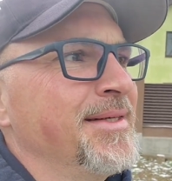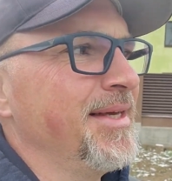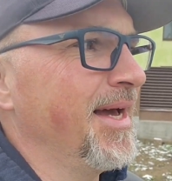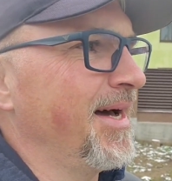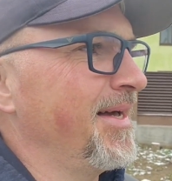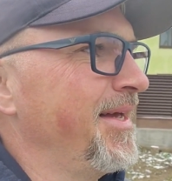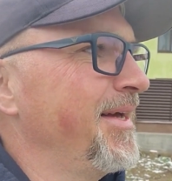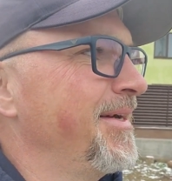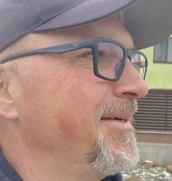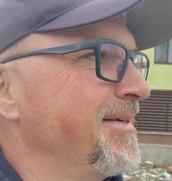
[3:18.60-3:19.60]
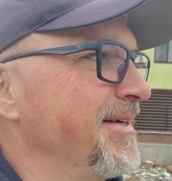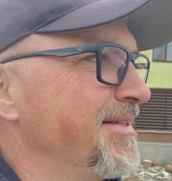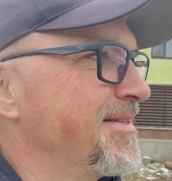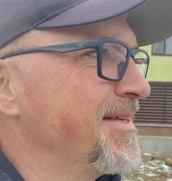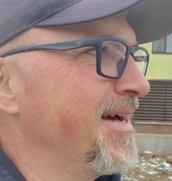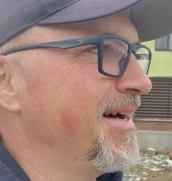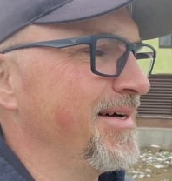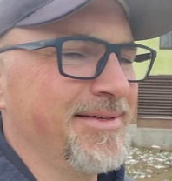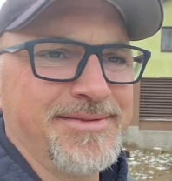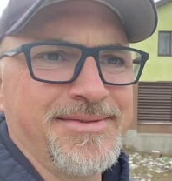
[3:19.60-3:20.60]
Yeah, it's
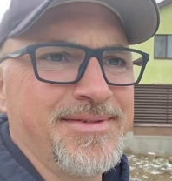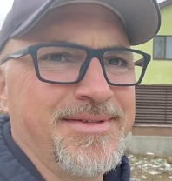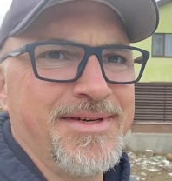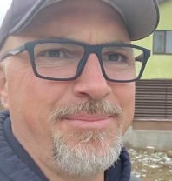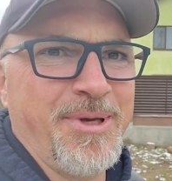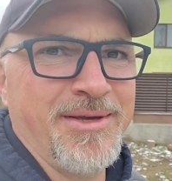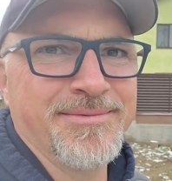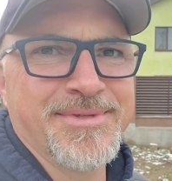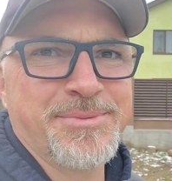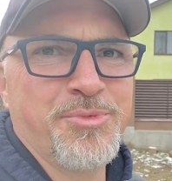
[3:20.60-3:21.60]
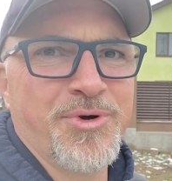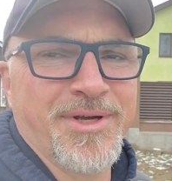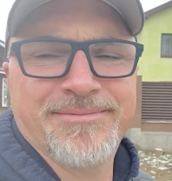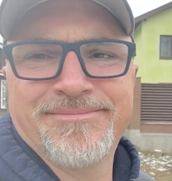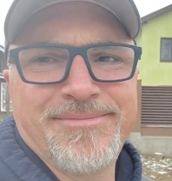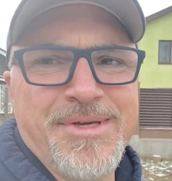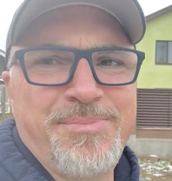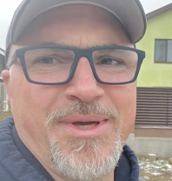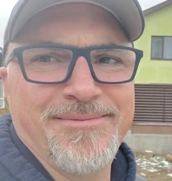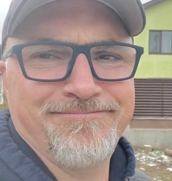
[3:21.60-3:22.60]
nippy this morning.
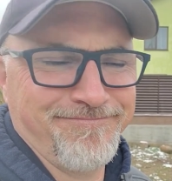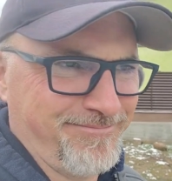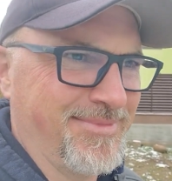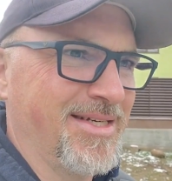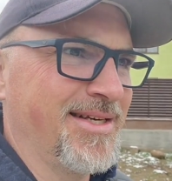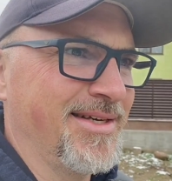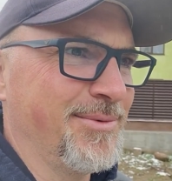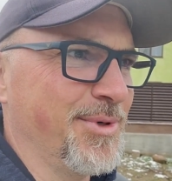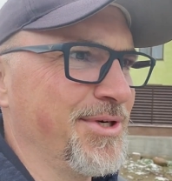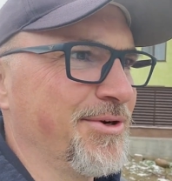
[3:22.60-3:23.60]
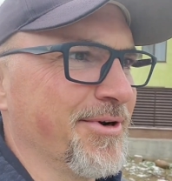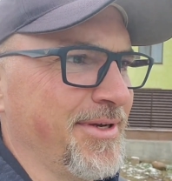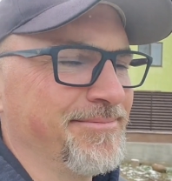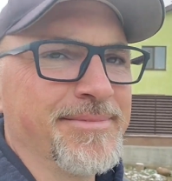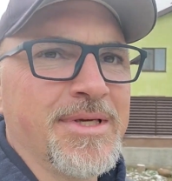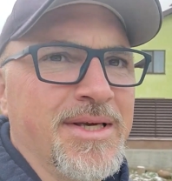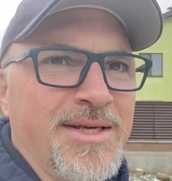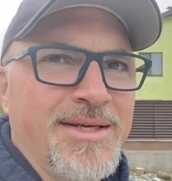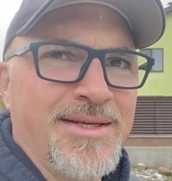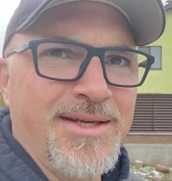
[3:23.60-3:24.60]
Nippy. 1 degree.
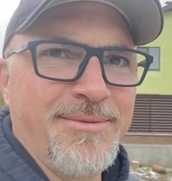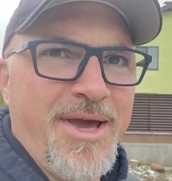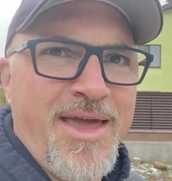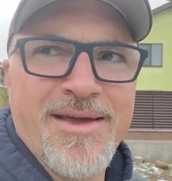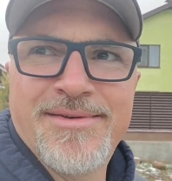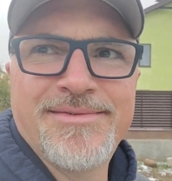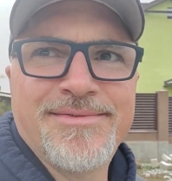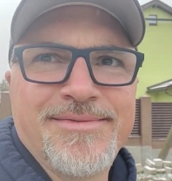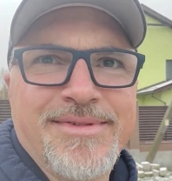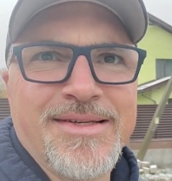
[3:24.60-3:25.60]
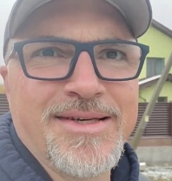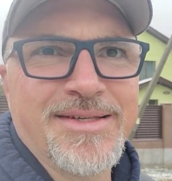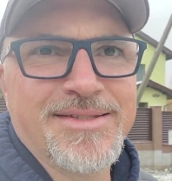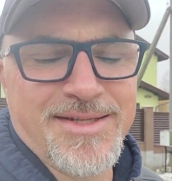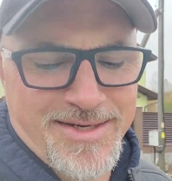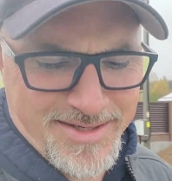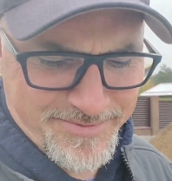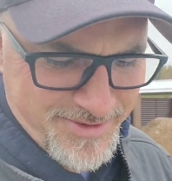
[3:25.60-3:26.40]
Anyway, I just thought I'd give